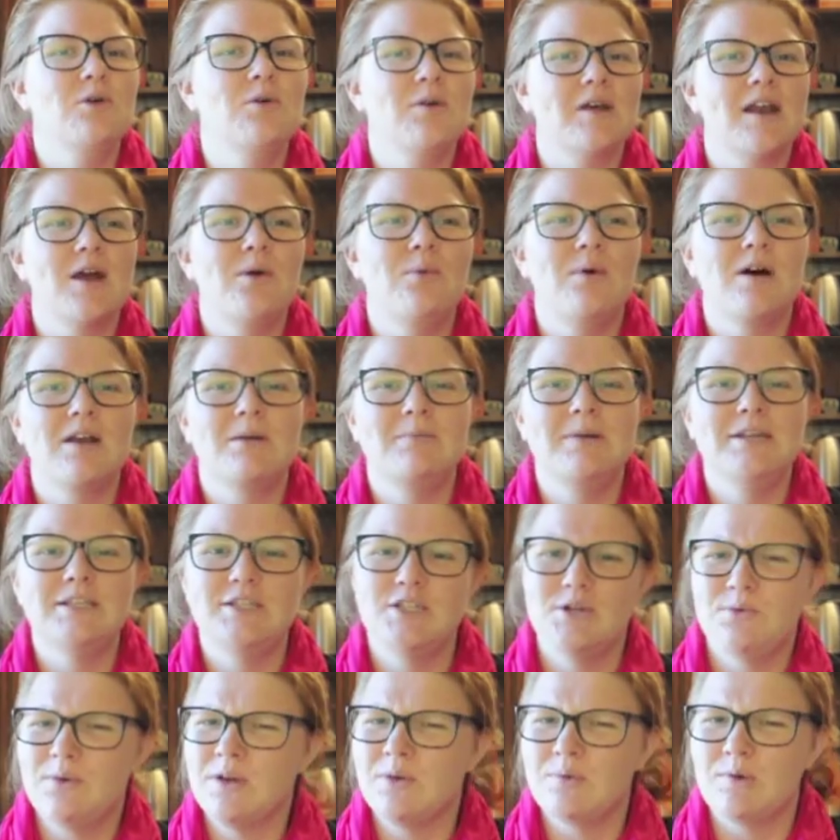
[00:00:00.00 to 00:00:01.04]
what I want to be
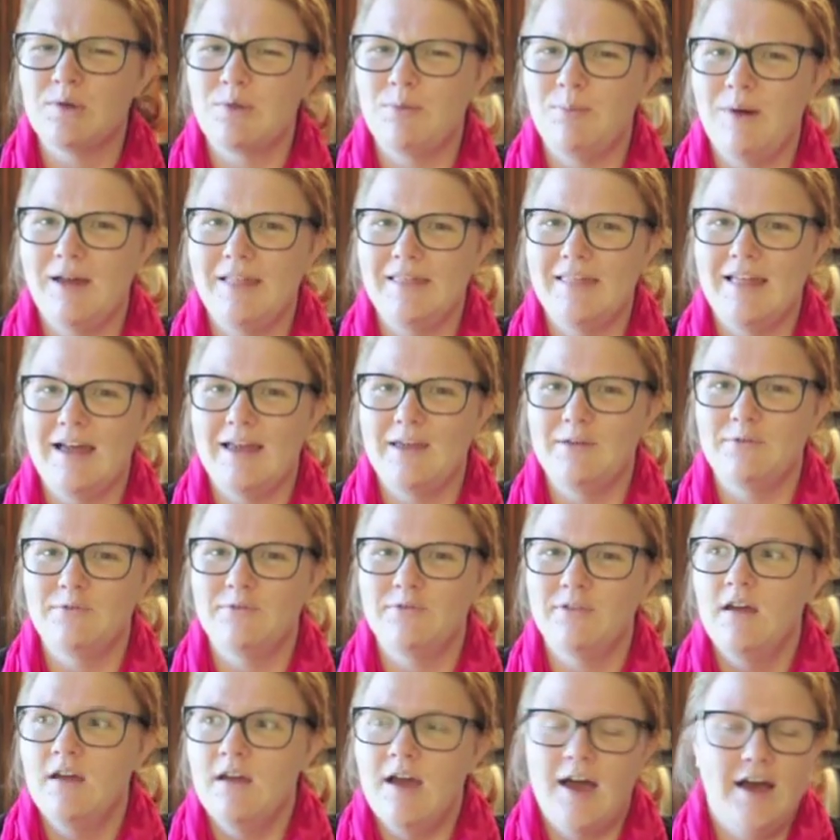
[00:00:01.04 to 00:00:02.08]
doing with my
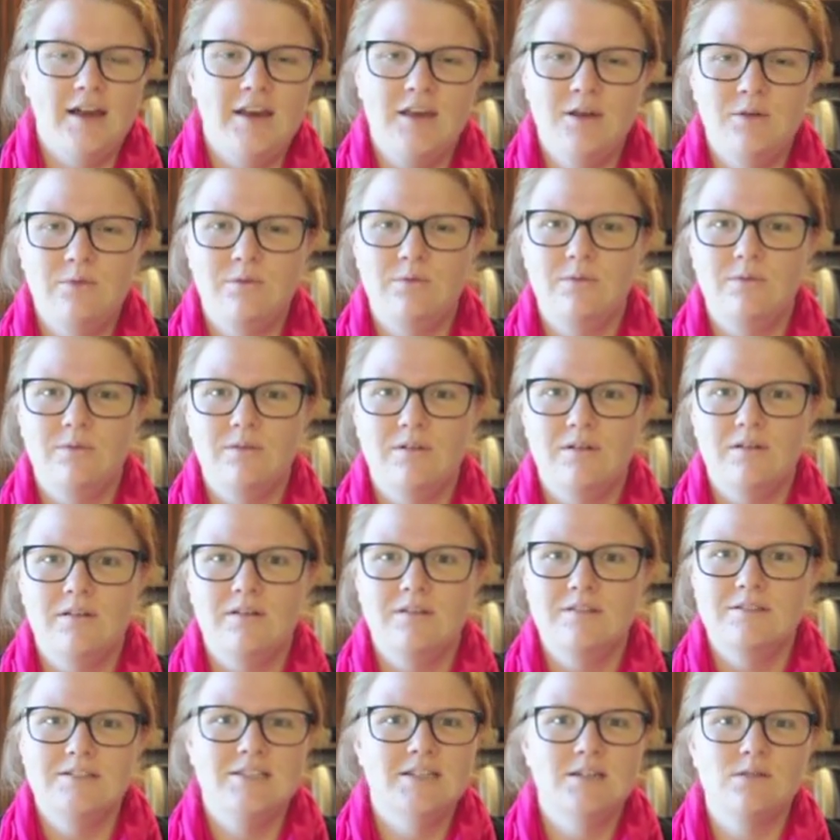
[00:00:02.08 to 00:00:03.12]
life? How do you
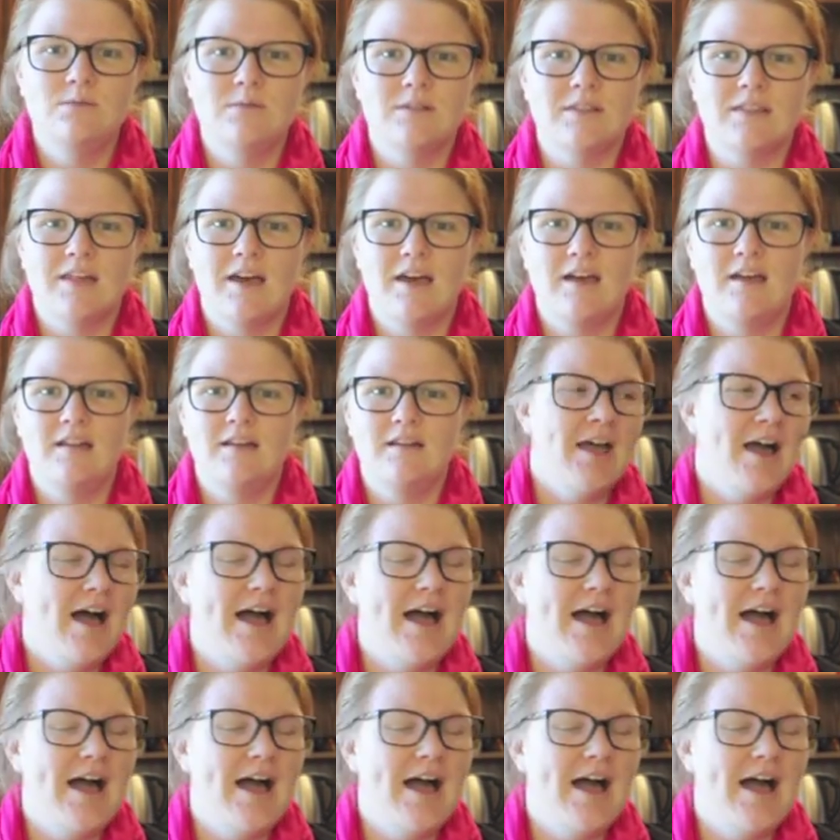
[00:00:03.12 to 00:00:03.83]
deal with that?